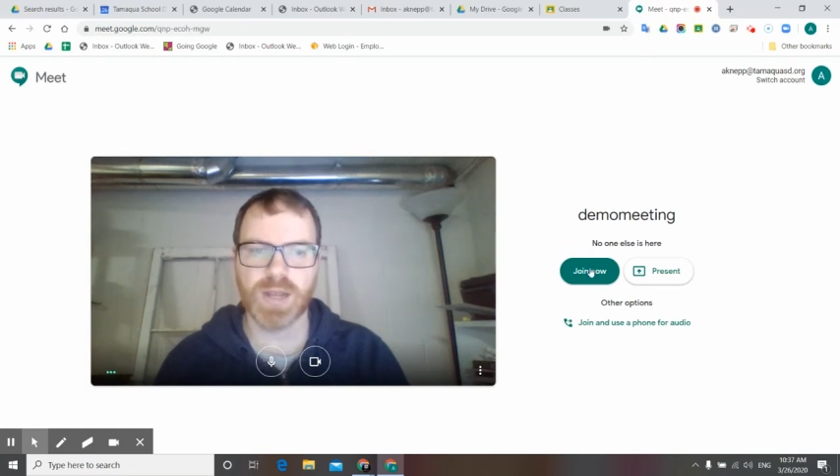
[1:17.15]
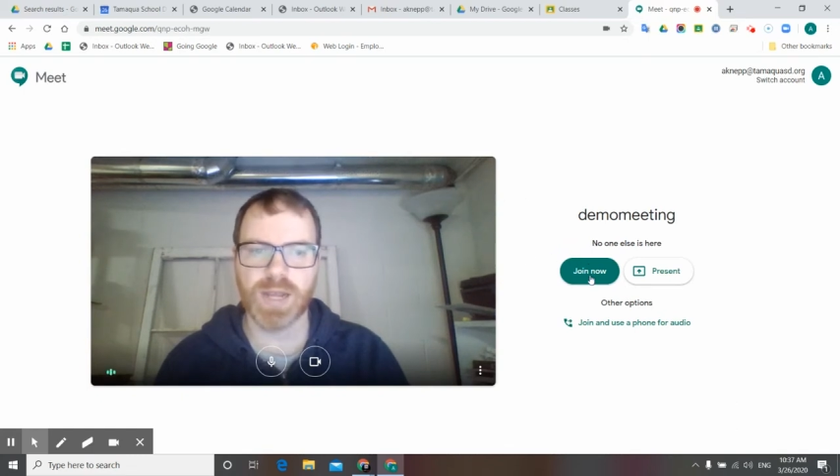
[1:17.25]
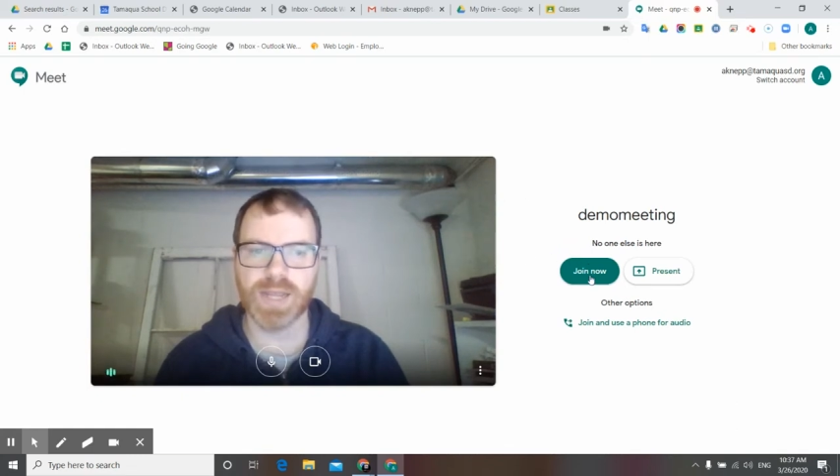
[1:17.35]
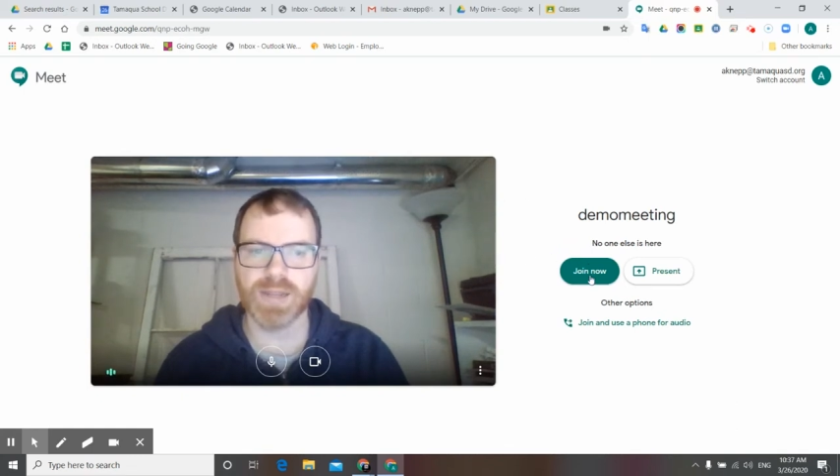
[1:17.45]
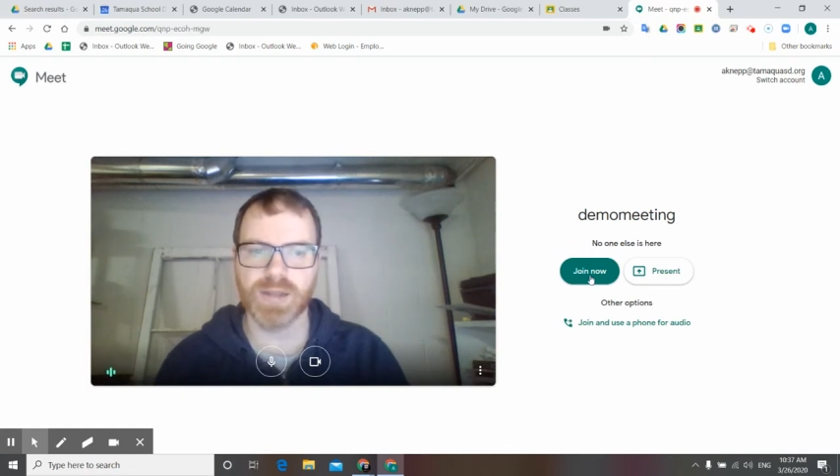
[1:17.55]

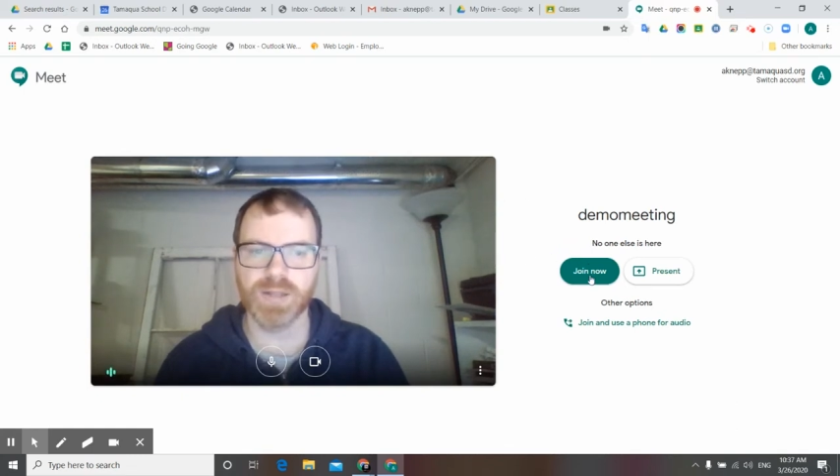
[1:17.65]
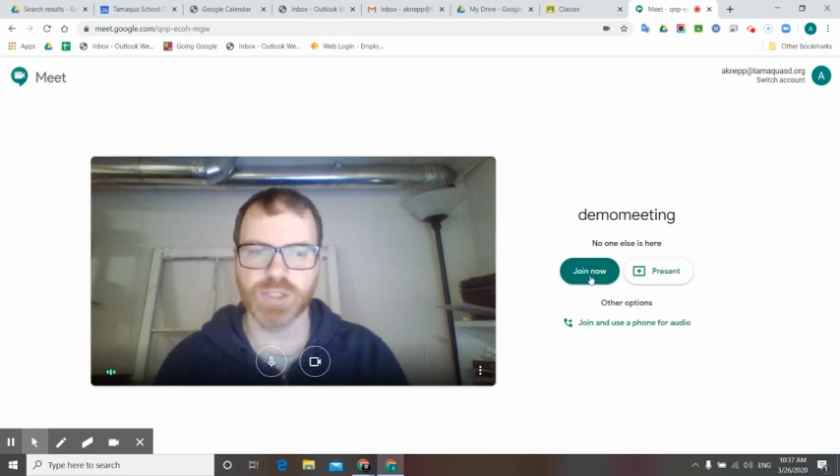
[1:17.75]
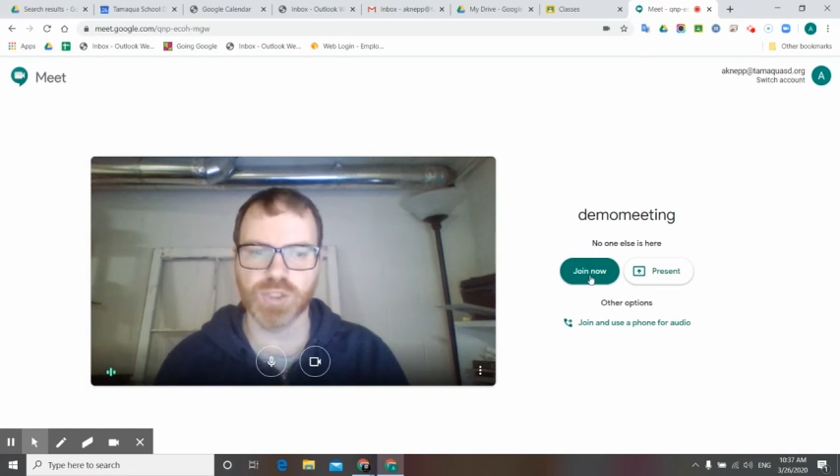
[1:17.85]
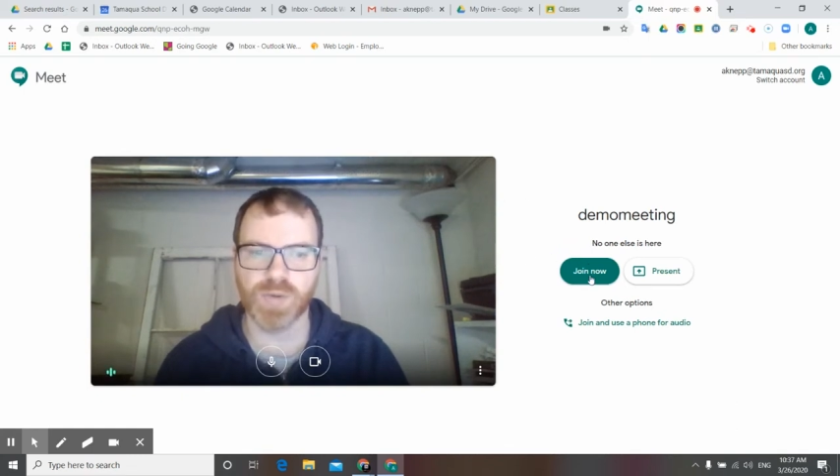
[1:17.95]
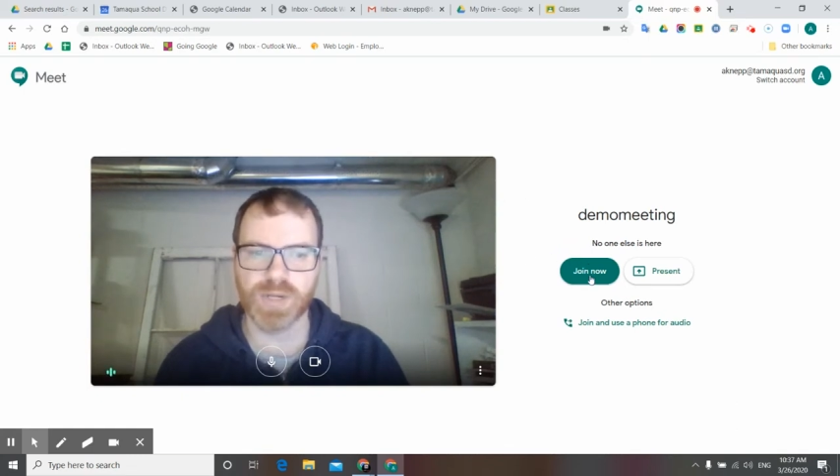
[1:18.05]
I can
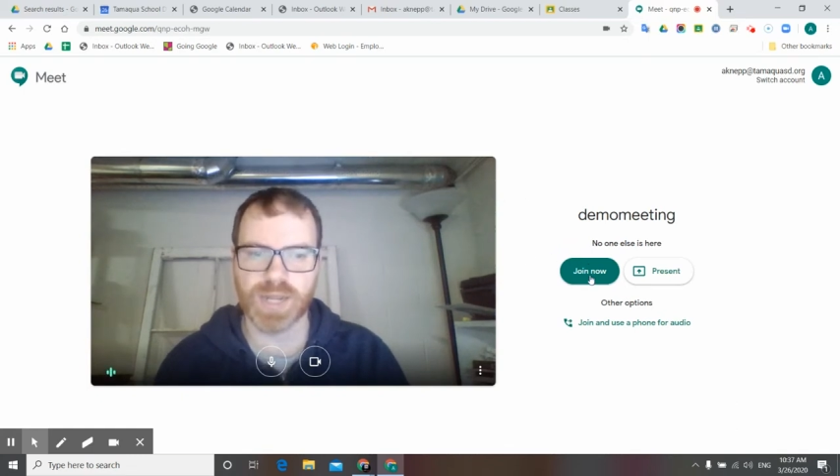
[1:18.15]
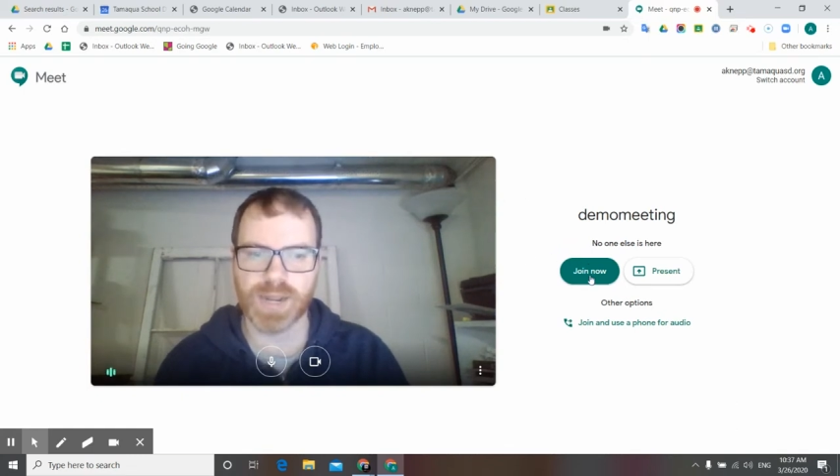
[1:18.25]
click join